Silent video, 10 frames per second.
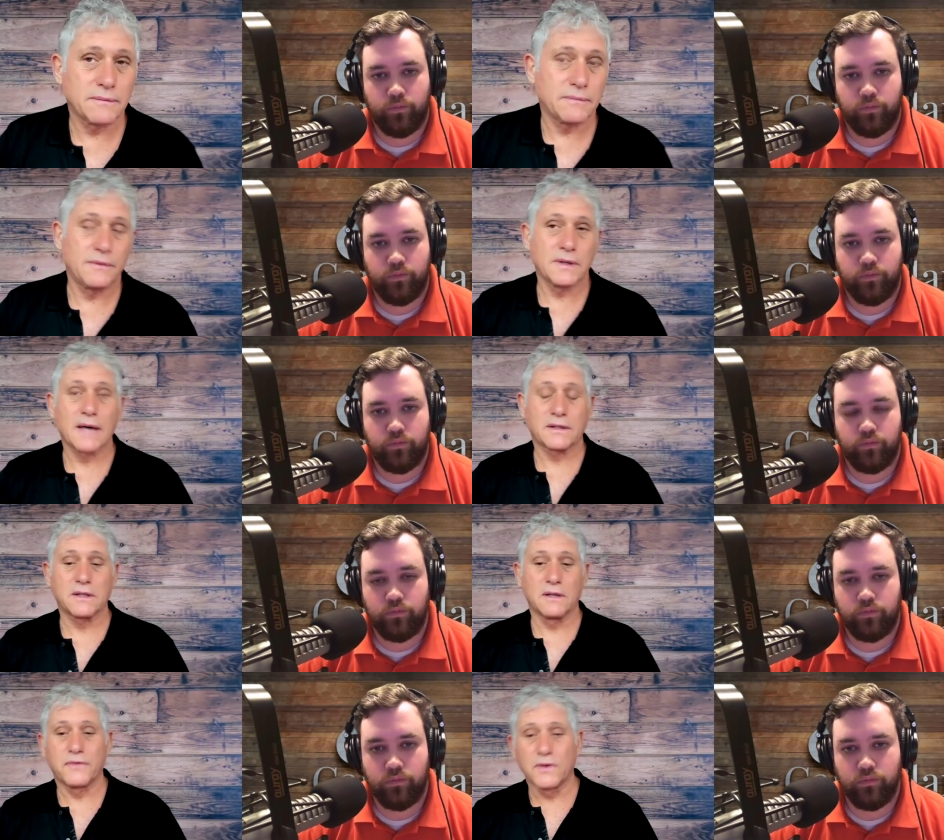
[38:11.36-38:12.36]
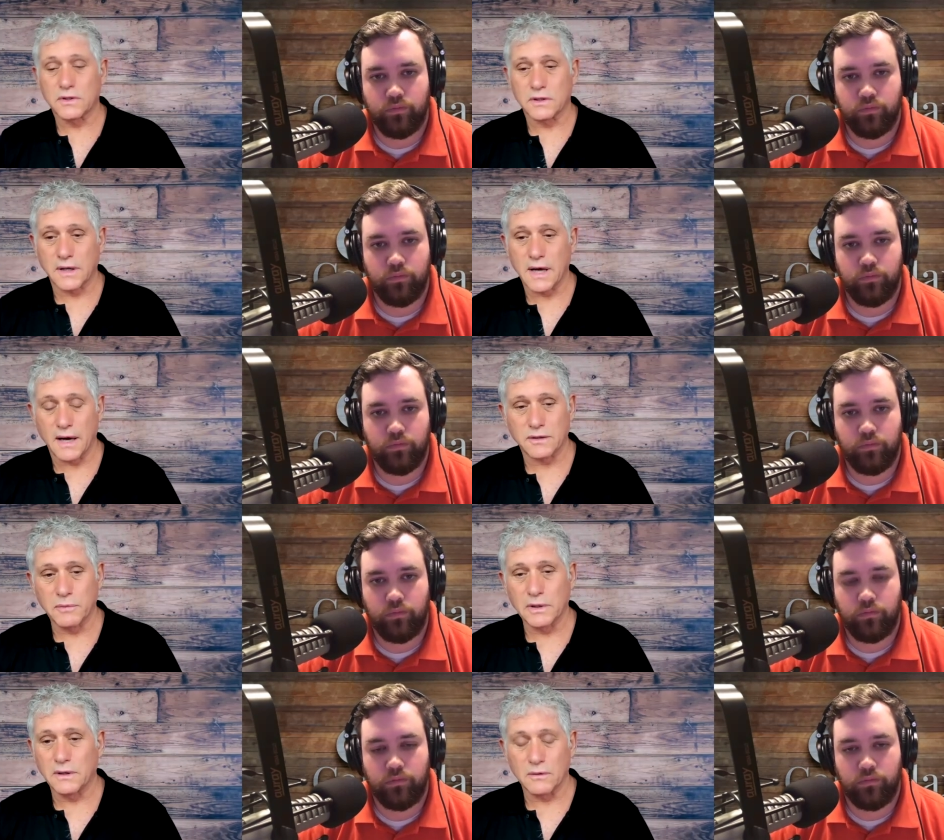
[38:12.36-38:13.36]
Speaker 1: the next infusion of cash,
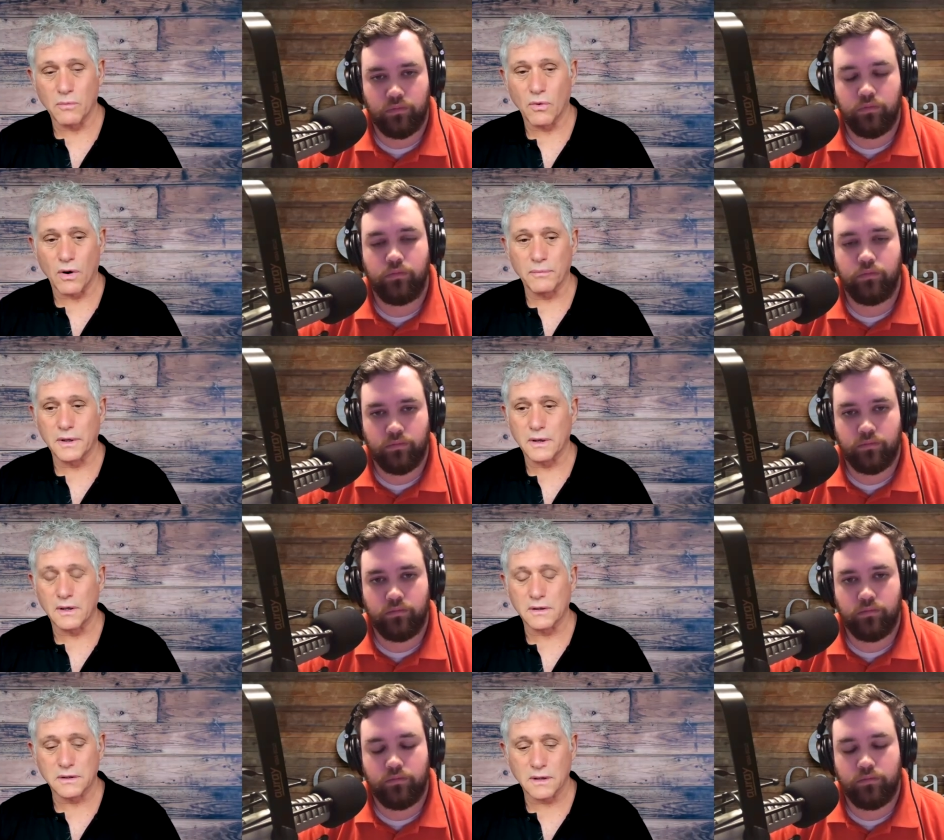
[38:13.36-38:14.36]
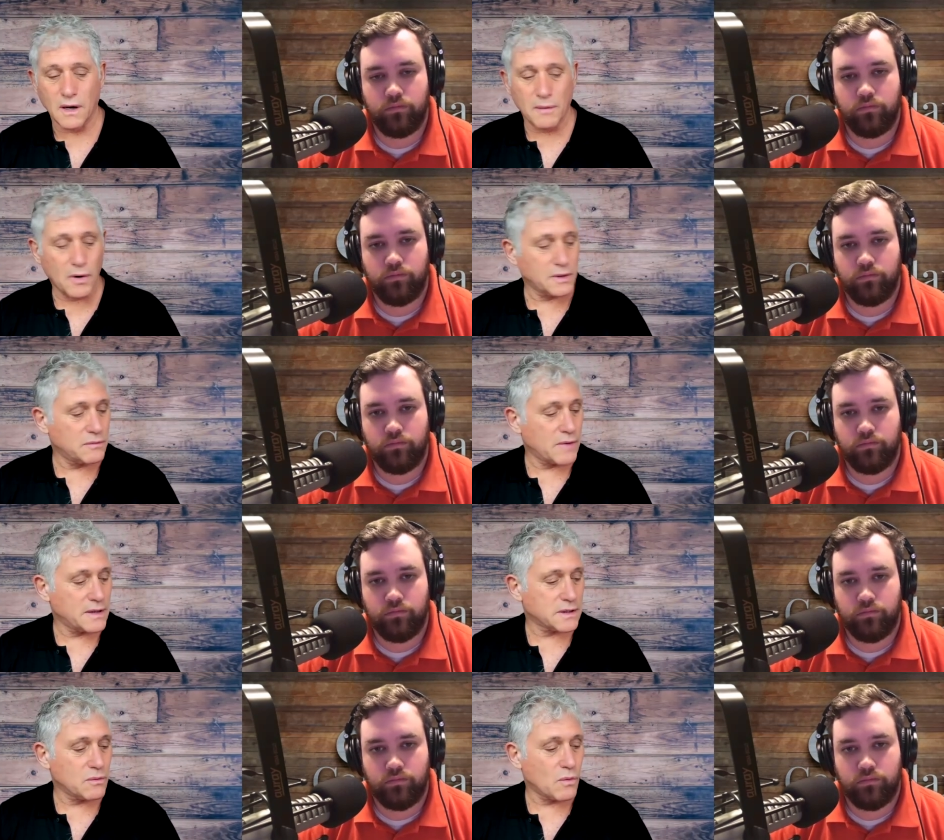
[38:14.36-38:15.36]
million or more, because I'm only
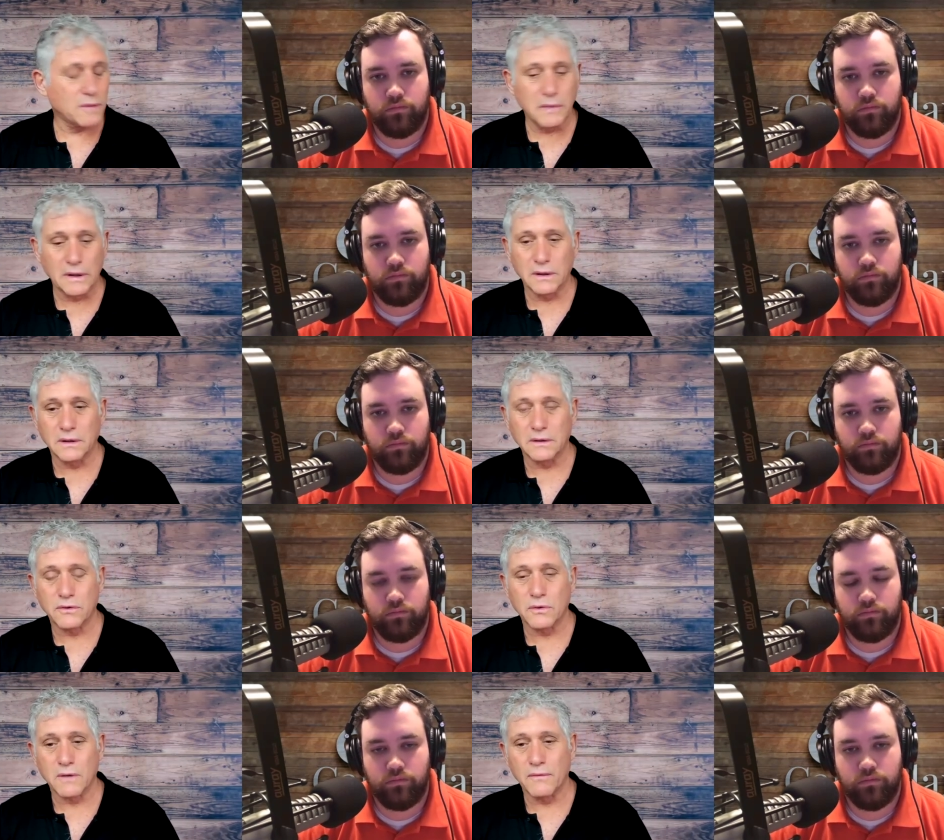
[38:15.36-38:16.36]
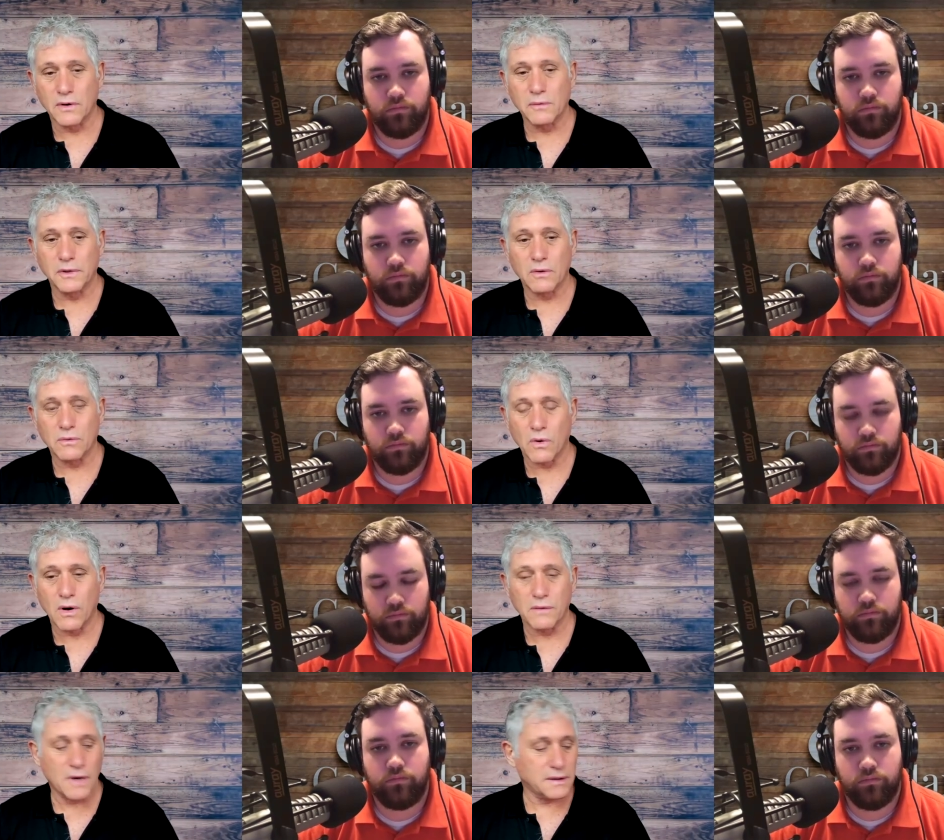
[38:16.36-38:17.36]
raising one million through a convertible note and
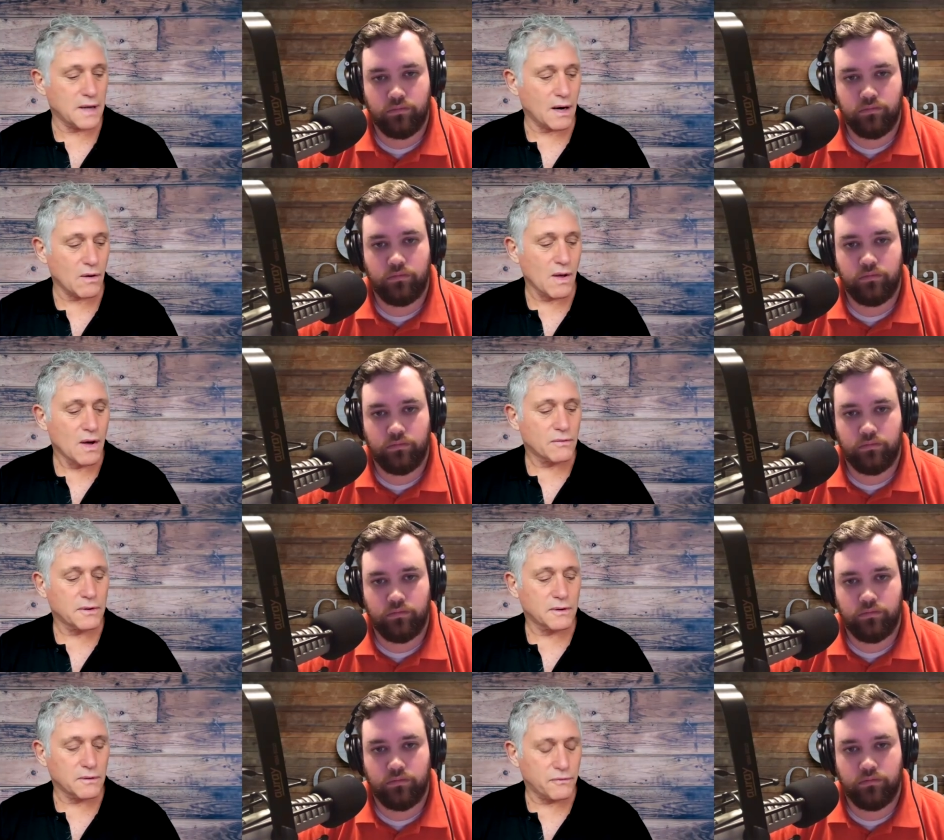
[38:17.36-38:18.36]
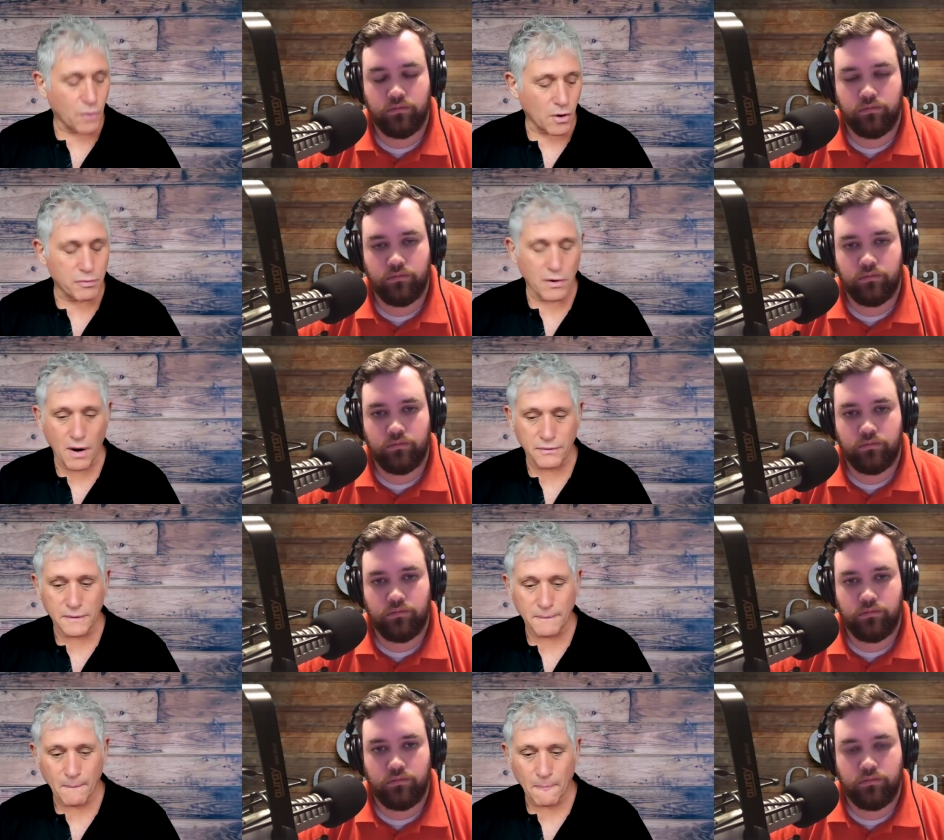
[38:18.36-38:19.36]
warrant right now for the for profit.
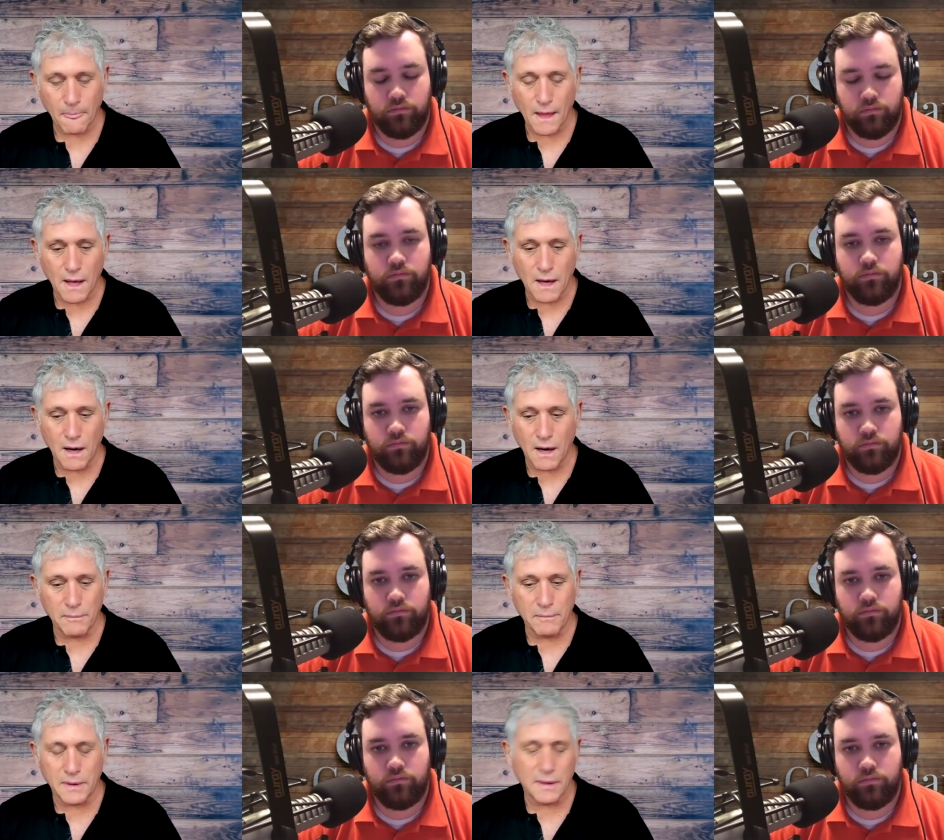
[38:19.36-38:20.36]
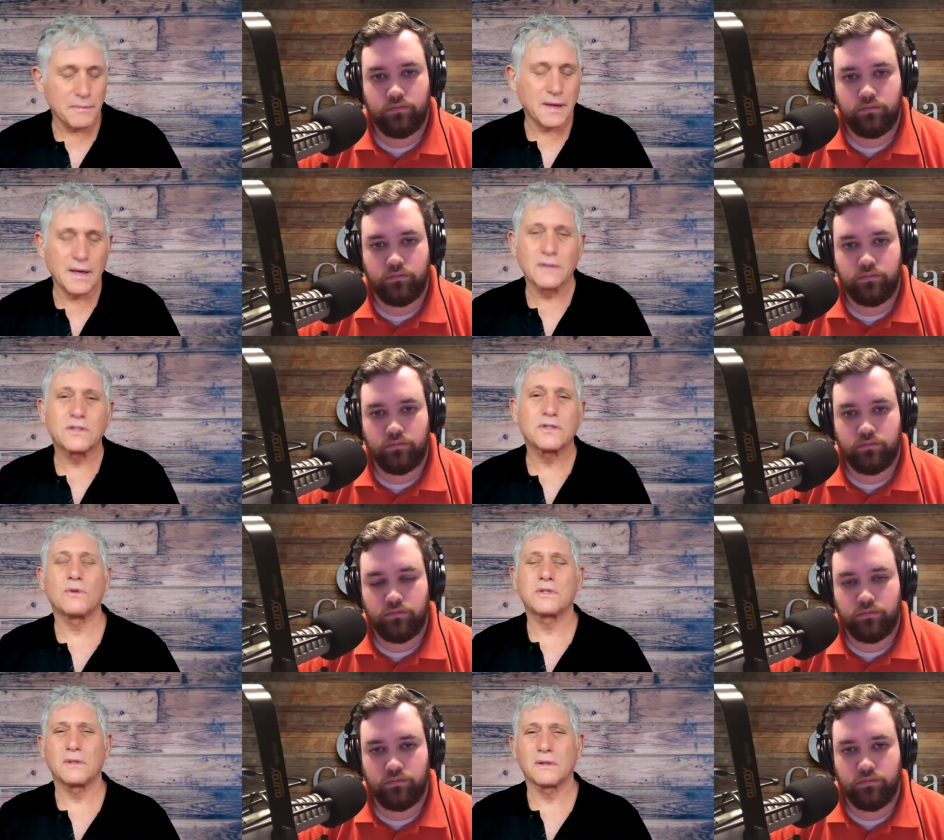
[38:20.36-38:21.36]
Um, but I'm again so
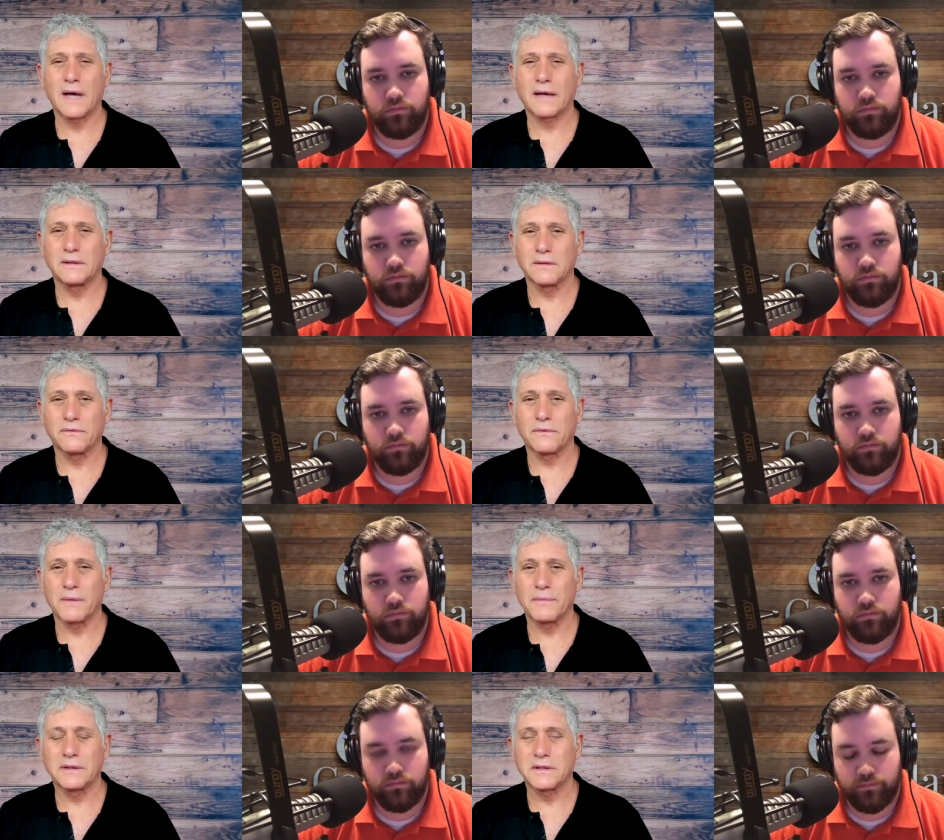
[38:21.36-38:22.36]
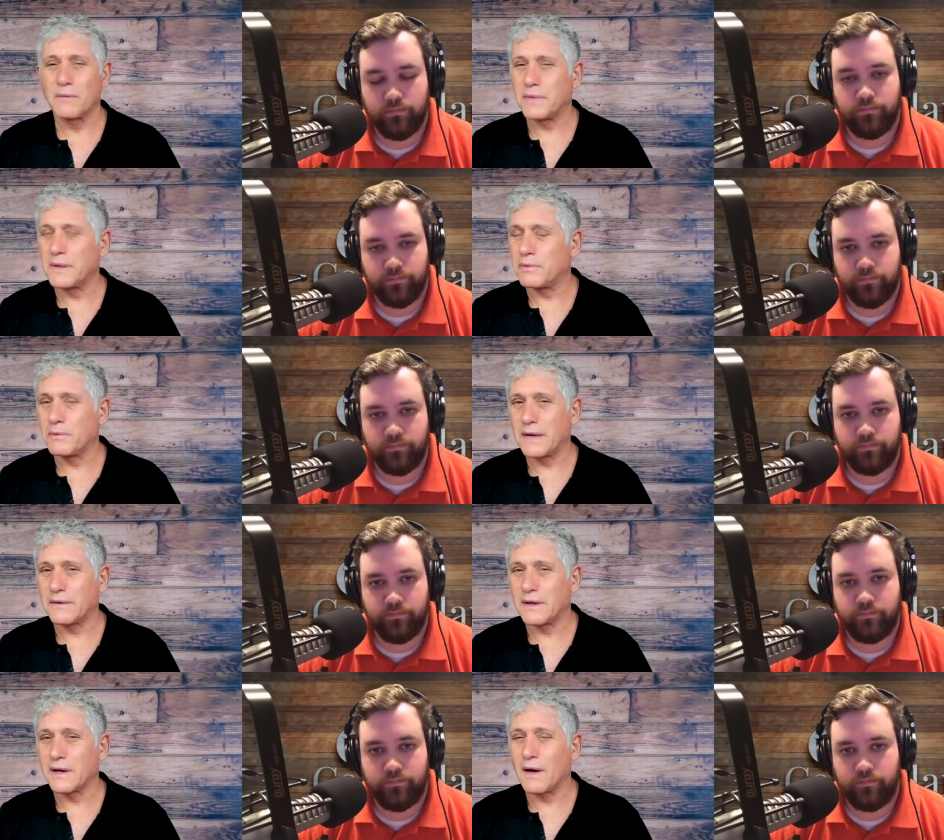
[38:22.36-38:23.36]
selective. I mean, some people may
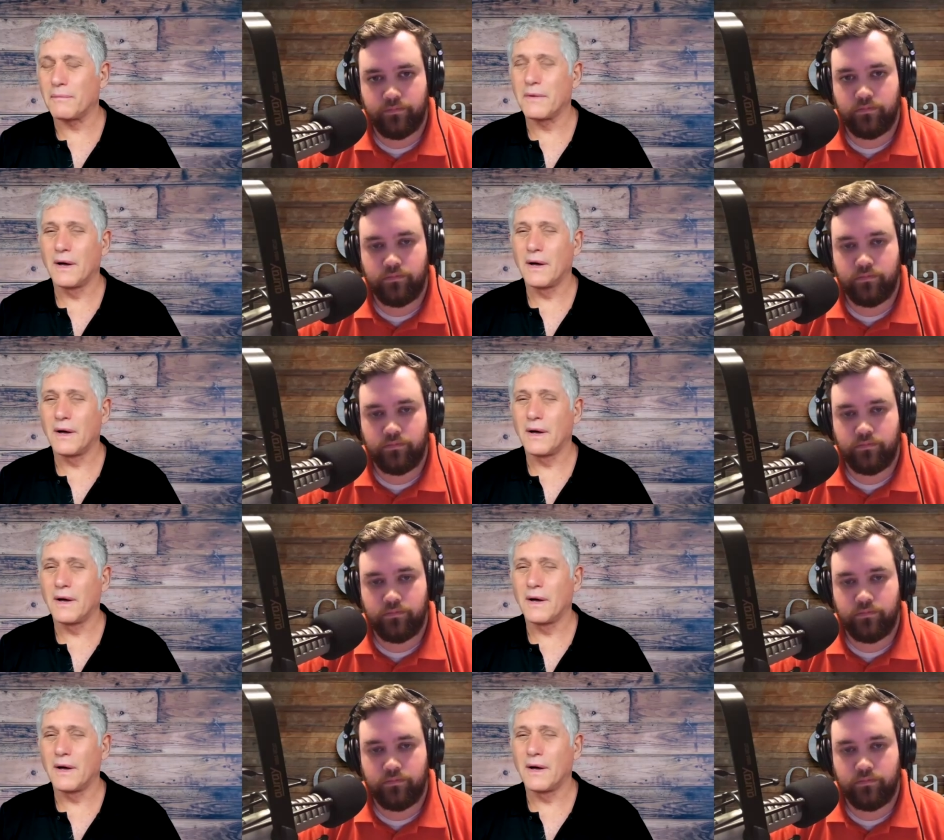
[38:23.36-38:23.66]
think I'm